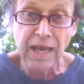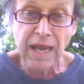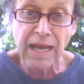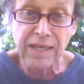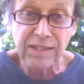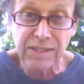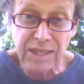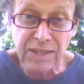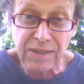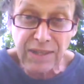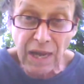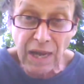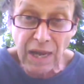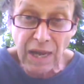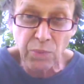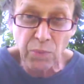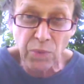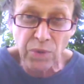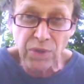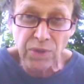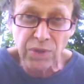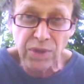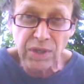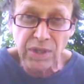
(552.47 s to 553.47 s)
said that one
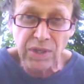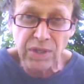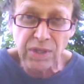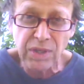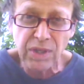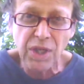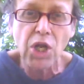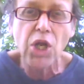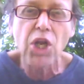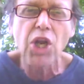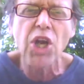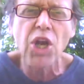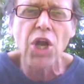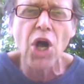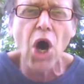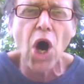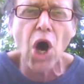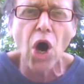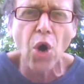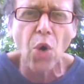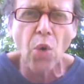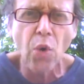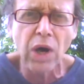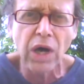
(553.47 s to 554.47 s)
word.
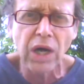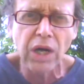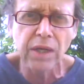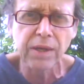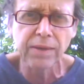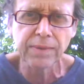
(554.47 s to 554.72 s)
No.